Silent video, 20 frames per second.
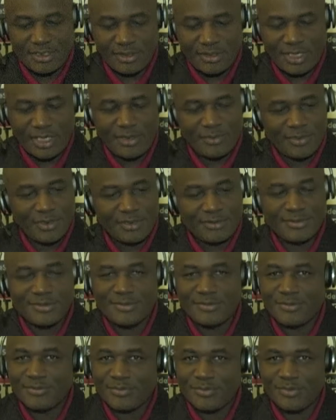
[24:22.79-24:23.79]
Okay, well,
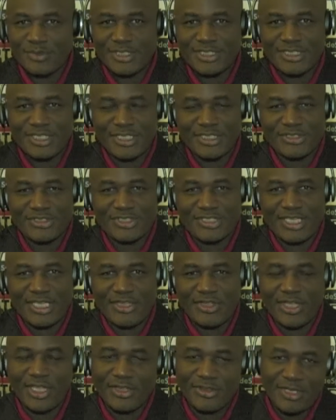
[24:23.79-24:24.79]
we shall
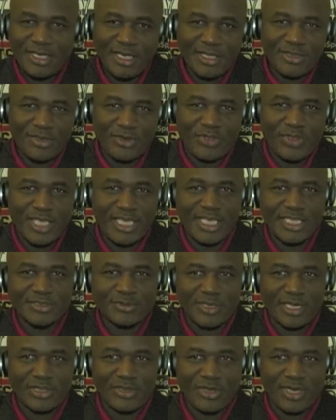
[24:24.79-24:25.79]
see. The other thing
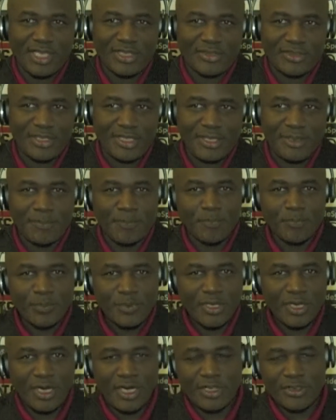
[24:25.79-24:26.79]
is, when I look at the
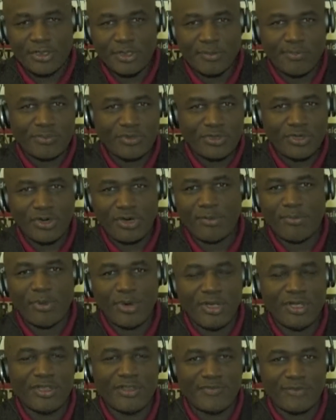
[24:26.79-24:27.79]

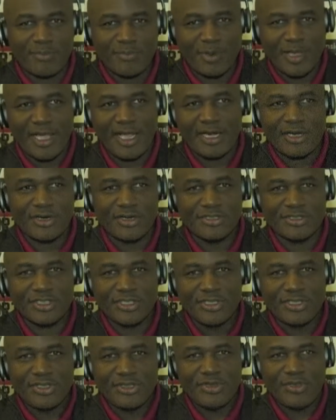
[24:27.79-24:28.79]
turmoil of the Packers,
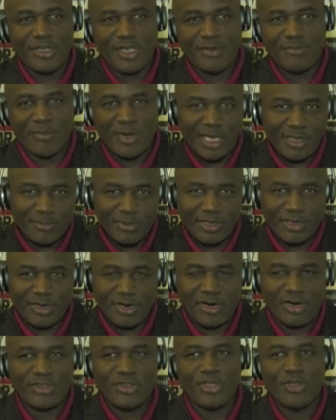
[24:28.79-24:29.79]
you have Mike
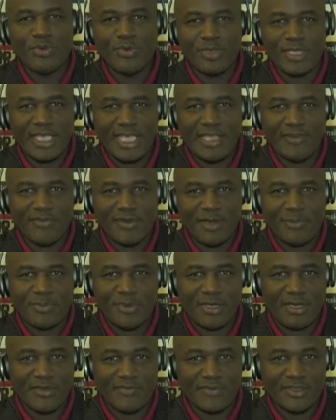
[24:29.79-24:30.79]
McCarthy, who gave up
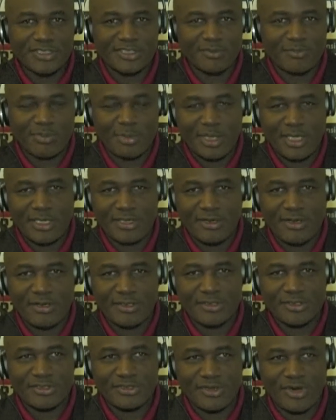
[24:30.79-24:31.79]
the offensive play
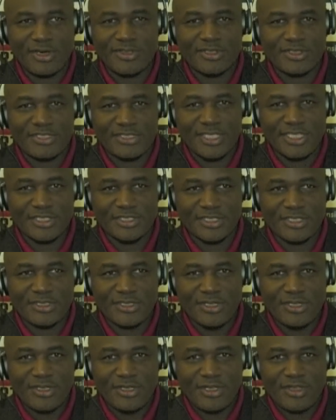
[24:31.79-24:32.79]
calling to start the season.
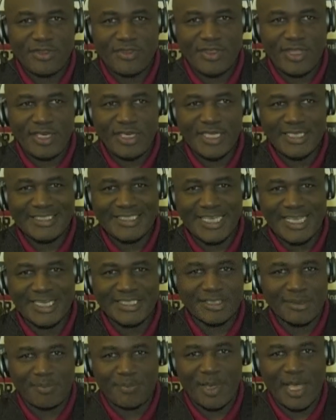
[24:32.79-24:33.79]
Then he
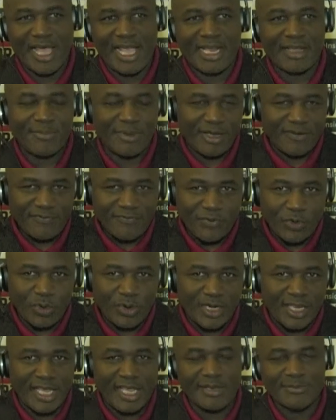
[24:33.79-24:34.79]
takes it back about
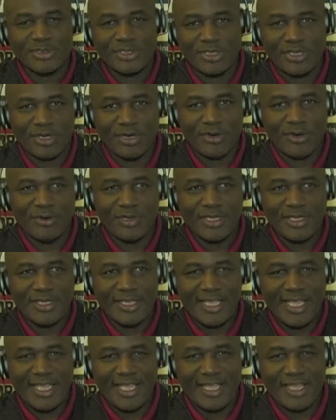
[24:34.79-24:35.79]
4 games ago,
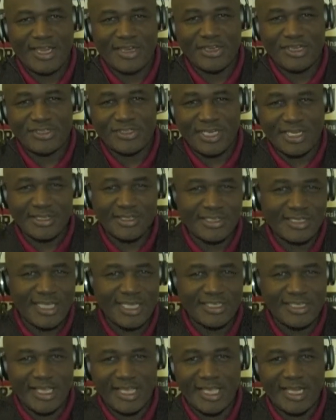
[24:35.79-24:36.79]
and it didn't
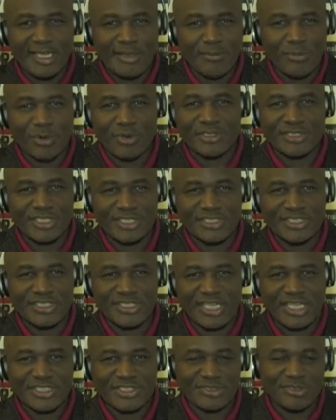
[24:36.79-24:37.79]
lead to any more
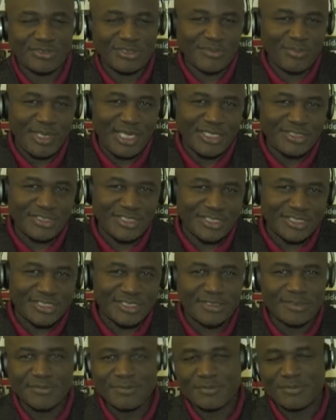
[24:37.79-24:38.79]
success. So to me, it
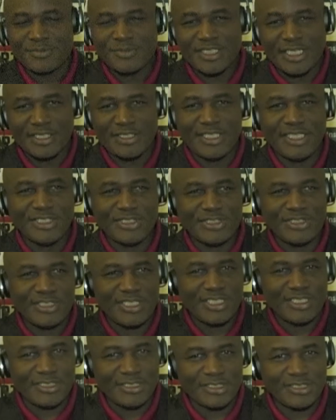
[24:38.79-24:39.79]
just
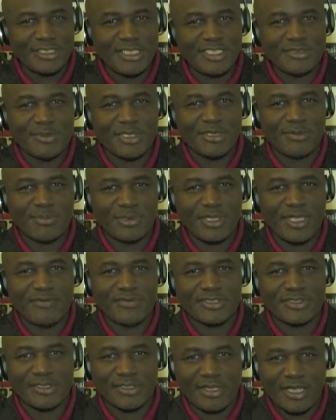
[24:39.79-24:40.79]
leads me to
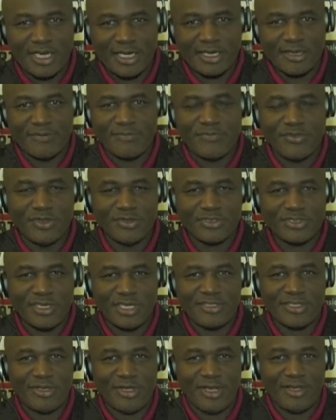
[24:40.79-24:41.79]
believe there's a lot of confusion
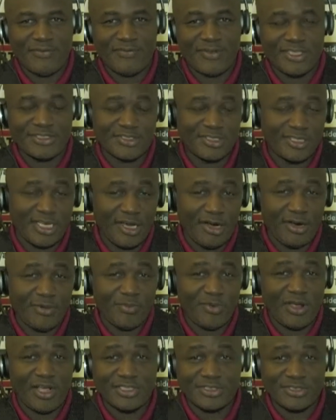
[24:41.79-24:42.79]
on the offense. And
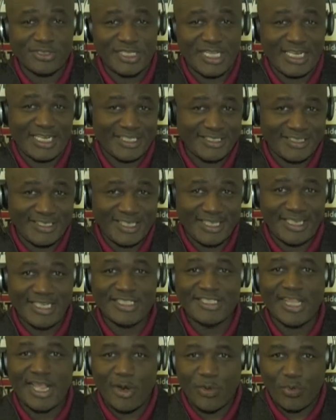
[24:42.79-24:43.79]
Aaron Rodgers, like I said,
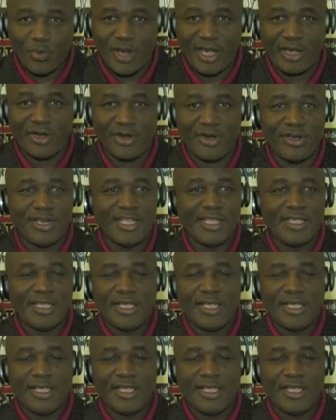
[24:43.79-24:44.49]
he's that ringer.